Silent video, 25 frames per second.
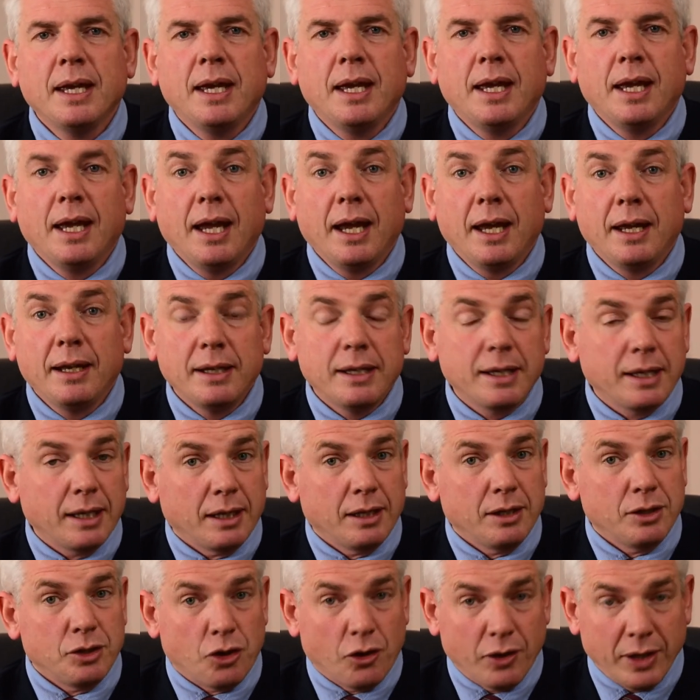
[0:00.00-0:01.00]
and
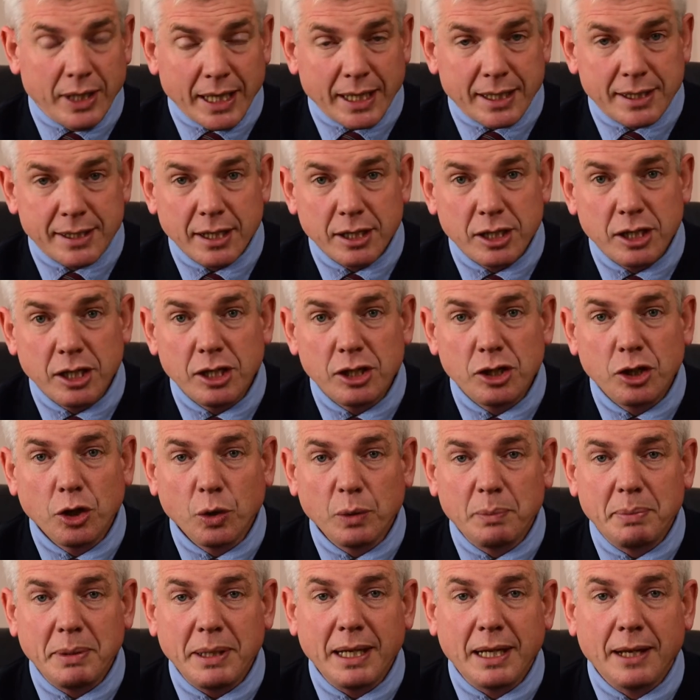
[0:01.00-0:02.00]
during ecstasy she would
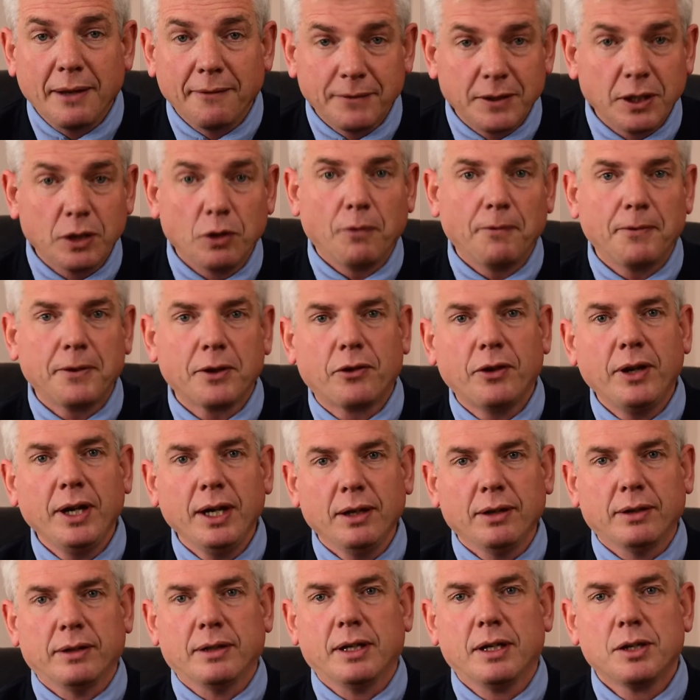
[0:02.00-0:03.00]
be lifted off the
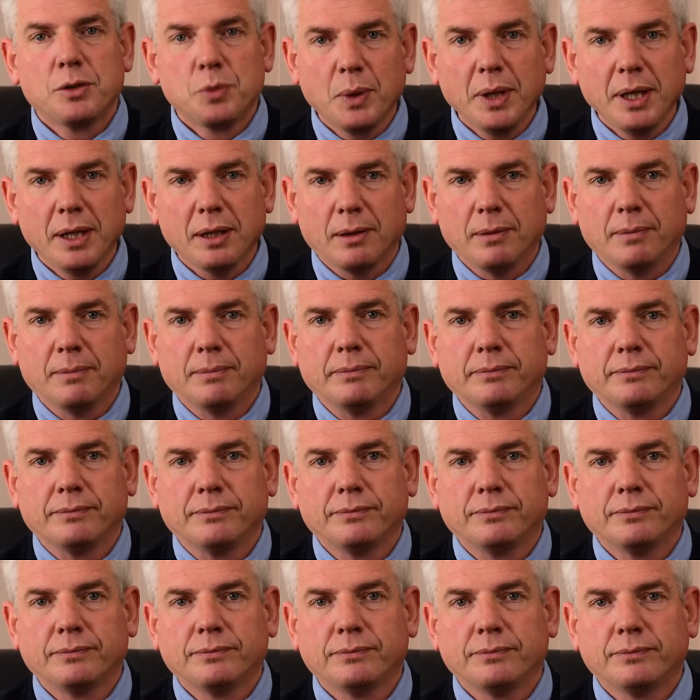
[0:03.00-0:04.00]
ground as well.
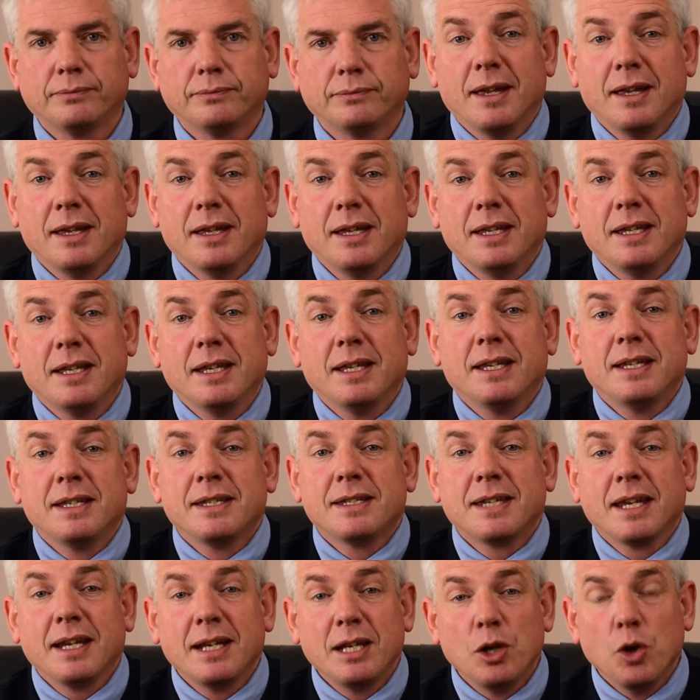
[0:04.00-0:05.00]

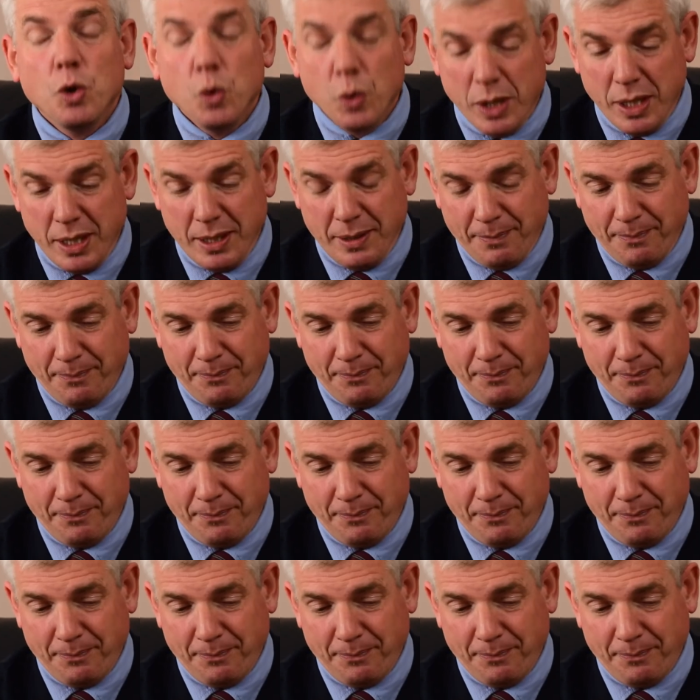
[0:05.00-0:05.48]
Saint Louis.